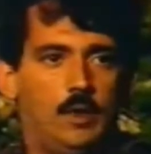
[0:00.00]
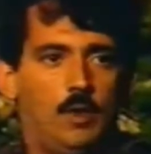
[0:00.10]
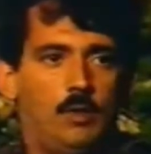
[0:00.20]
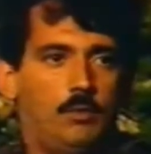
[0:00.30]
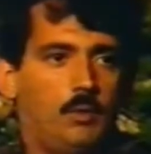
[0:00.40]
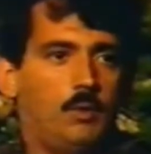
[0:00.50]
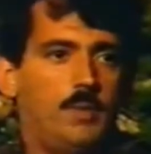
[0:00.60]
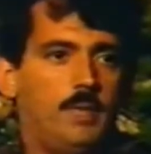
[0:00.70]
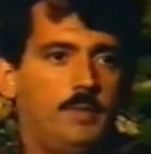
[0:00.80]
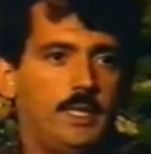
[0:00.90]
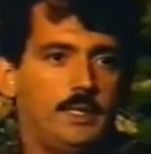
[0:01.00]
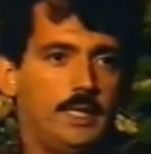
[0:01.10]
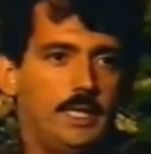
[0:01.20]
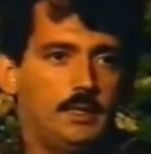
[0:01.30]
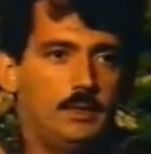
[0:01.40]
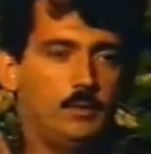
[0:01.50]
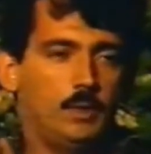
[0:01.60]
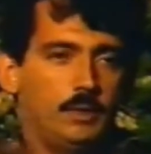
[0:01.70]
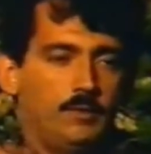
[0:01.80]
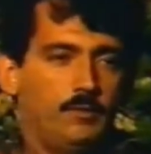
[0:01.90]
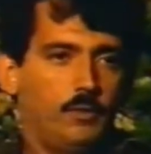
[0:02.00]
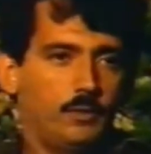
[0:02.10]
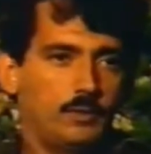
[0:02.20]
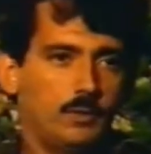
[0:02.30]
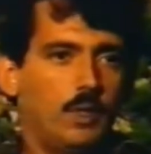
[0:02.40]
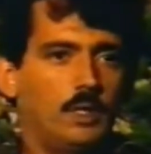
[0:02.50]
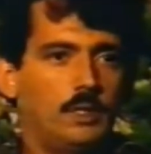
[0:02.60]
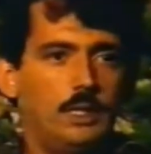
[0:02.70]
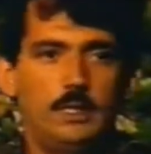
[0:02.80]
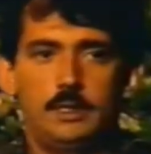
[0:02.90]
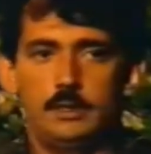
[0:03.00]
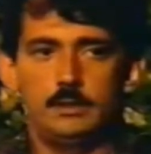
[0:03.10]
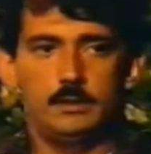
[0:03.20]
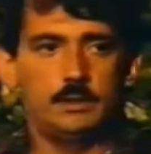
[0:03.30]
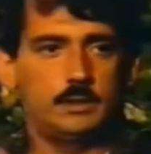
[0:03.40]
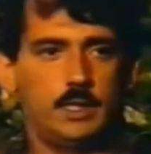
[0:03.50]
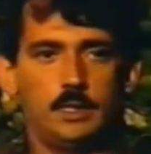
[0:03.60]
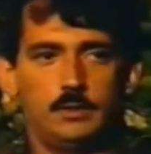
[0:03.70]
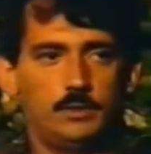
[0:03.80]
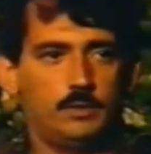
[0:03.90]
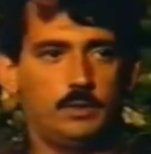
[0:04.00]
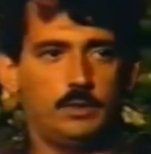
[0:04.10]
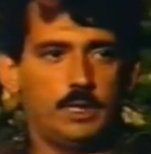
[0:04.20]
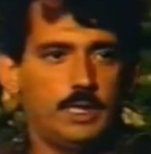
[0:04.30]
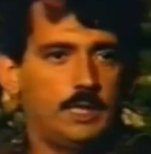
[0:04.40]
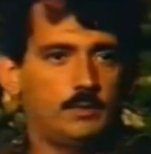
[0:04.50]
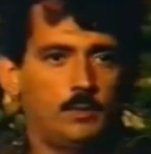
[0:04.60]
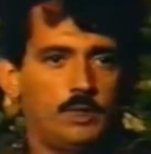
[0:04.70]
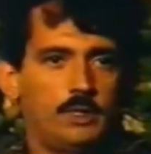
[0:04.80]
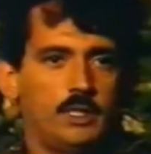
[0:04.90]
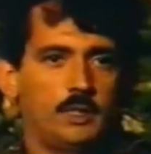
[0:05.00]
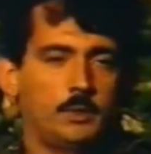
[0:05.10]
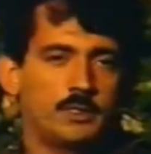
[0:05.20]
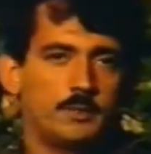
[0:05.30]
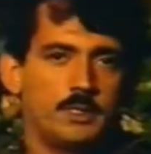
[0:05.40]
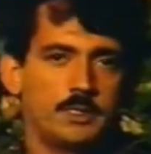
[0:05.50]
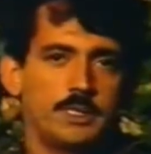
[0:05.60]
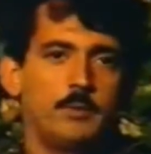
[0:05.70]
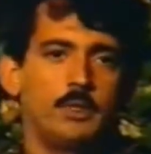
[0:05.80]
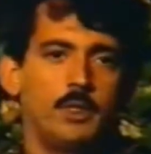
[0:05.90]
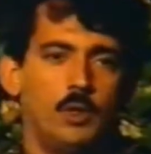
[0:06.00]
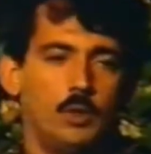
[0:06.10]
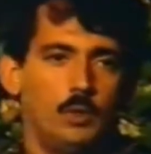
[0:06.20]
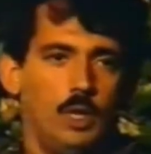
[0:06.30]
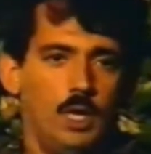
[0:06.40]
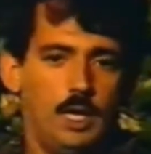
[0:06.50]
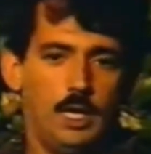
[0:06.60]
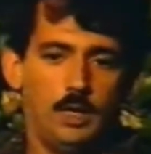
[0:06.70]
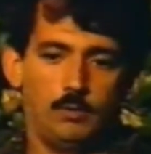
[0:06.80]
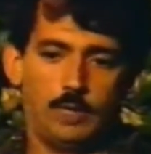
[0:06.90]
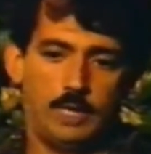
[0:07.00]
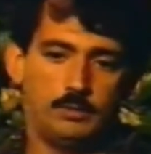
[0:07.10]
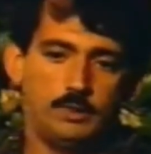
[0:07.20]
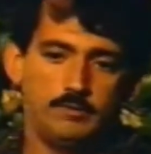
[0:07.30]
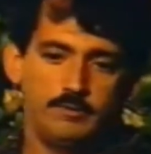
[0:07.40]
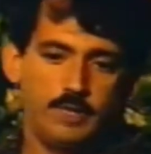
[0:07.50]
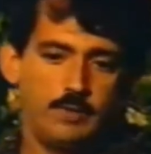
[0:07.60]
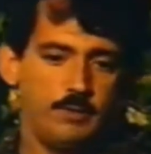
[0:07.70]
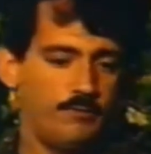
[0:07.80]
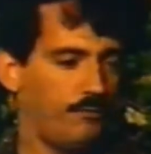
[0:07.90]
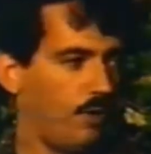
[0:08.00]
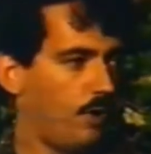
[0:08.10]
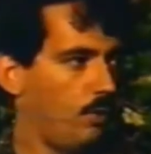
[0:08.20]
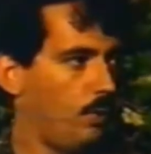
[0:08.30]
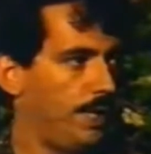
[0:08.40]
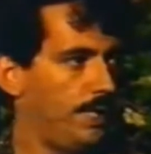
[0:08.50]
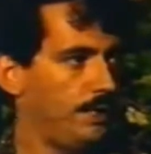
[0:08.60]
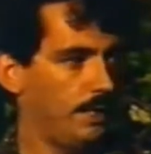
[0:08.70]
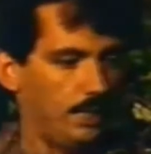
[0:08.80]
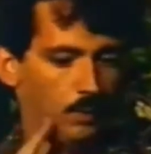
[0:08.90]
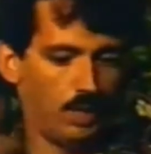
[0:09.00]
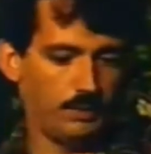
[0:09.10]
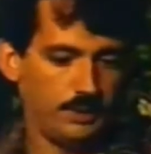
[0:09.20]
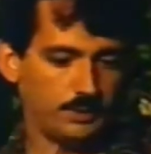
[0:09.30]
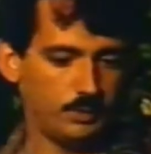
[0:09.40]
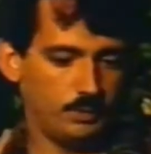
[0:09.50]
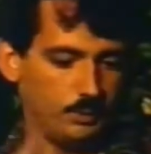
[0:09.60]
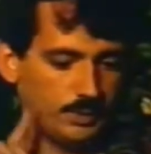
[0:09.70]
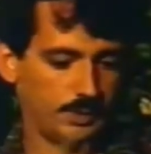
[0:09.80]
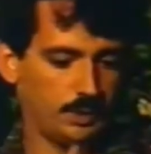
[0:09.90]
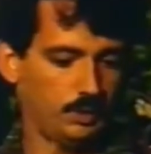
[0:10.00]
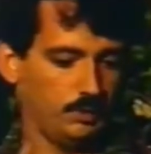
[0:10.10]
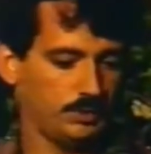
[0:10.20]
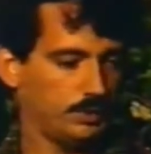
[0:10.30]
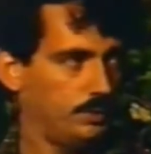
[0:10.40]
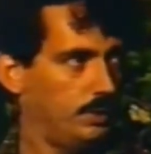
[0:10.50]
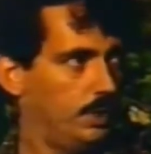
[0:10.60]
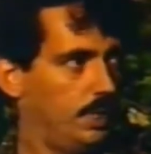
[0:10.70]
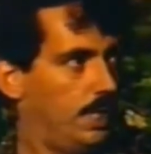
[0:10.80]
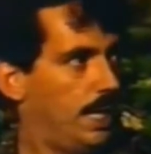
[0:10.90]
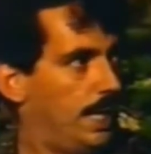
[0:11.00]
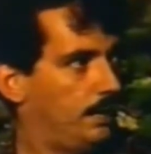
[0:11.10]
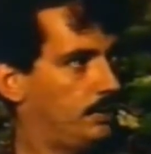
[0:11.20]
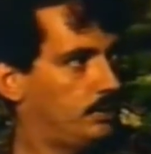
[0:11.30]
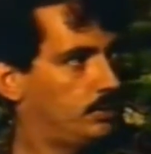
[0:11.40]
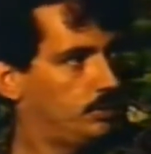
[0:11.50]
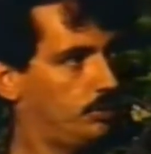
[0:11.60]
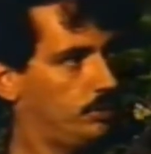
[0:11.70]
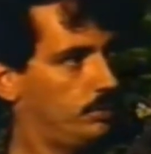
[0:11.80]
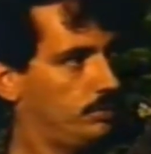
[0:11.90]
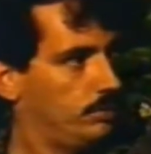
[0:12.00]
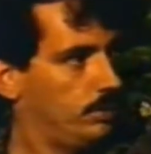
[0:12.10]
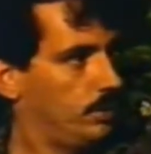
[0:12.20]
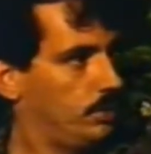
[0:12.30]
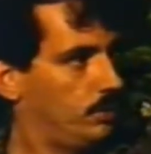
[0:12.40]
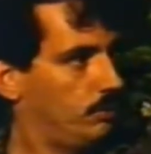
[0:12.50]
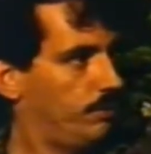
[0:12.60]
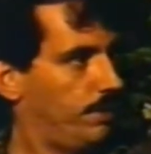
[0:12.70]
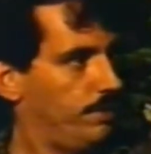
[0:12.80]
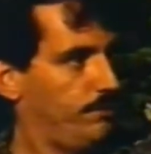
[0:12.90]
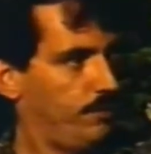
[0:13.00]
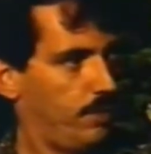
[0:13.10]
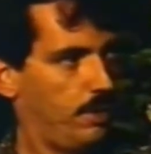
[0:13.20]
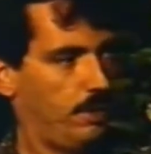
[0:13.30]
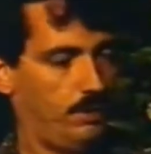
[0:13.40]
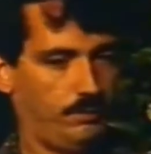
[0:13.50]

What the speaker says: Or maybe I got in one of the photos one, and in the second or third I got one of the other ones, because they would go around it very far away, and while this one was closer, and turn, very far,